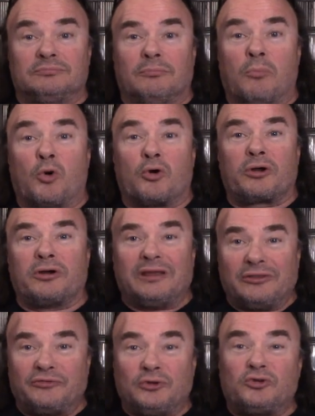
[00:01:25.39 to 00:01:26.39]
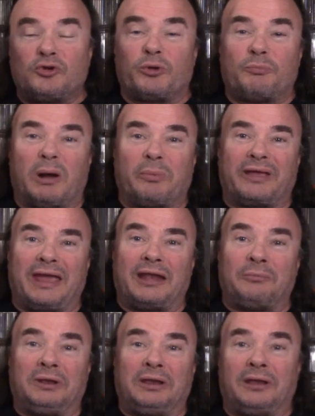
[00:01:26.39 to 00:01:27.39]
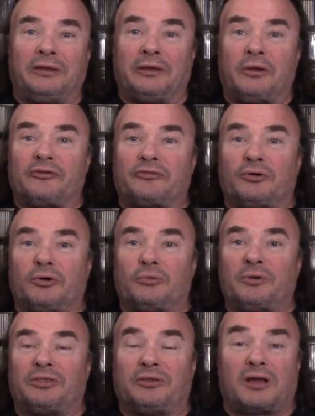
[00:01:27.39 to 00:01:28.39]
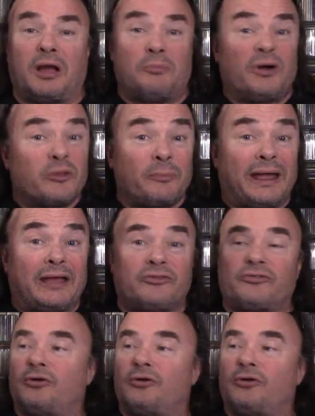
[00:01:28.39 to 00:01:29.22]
more in the future with Public Enemy and then also with a couple other bands.